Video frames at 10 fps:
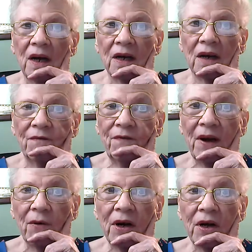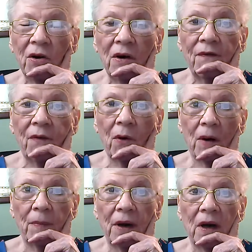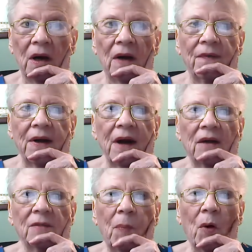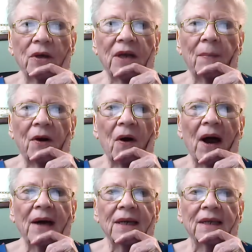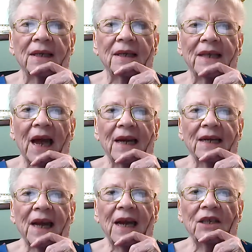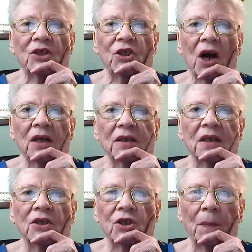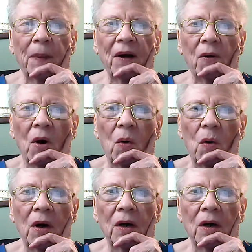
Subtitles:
Confederate uniform. They now support Democrat candidate Josh Shapiro.